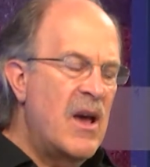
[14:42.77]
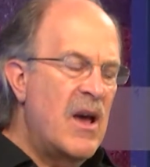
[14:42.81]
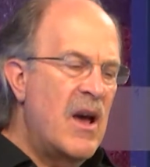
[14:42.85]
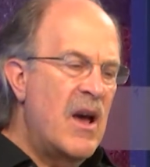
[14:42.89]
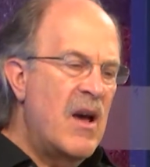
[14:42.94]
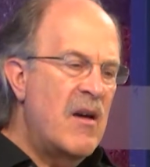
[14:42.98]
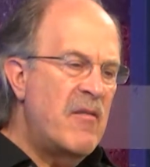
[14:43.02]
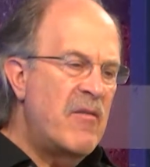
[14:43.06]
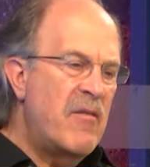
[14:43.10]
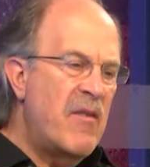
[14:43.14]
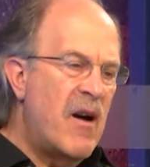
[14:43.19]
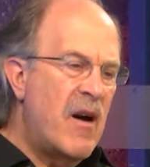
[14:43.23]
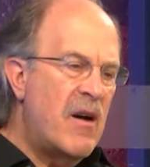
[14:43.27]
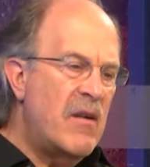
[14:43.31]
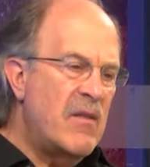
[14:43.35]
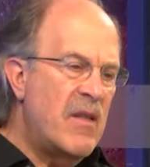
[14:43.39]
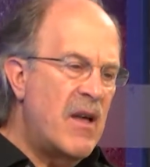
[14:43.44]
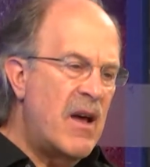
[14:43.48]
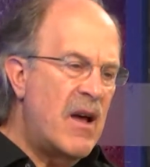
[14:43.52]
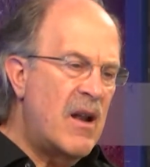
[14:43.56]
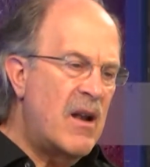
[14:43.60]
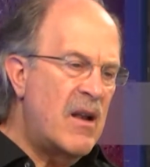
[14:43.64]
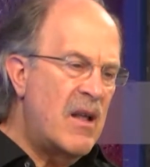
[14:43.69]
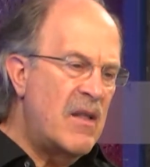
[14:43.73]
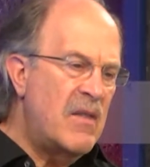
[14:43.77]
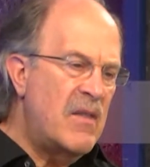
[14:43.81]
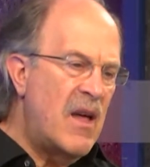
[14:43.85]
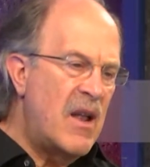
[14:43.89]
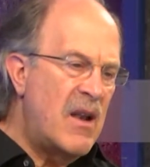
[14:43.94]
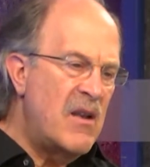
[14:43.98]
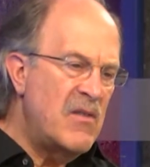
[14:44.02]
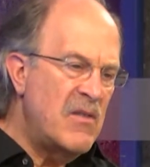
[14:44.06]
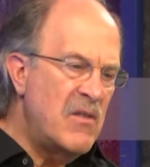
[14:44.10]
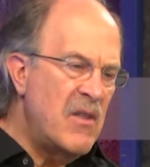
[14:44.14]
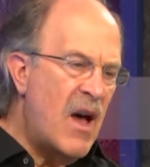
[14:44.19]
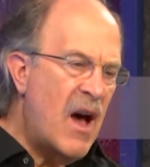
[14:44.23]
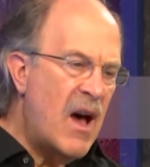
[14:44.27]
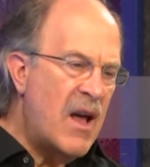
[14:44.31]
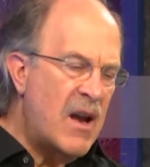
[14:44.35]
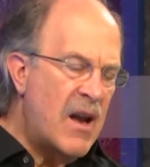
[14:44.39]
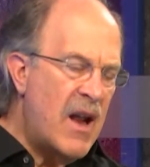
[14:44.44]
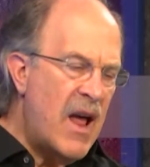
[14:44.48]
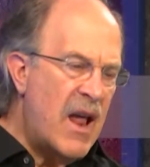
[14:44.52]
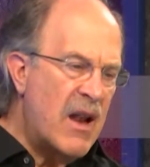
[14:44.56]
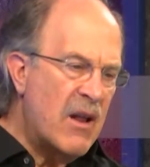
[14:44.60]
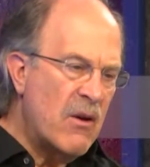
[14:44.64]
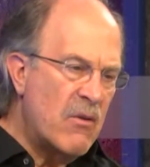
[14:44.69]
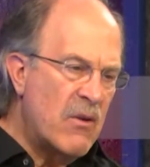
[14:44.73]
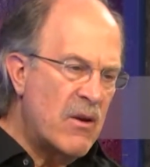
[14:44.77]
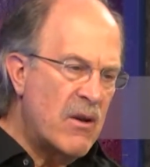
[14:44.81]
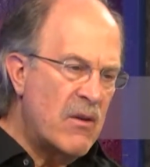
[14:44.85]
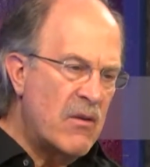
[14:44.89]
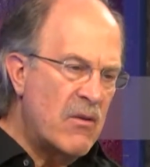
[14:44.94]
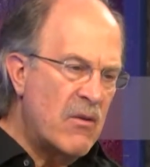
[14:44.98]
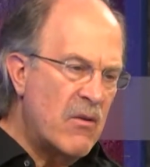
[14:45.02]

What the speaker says: and found that that is not an adequate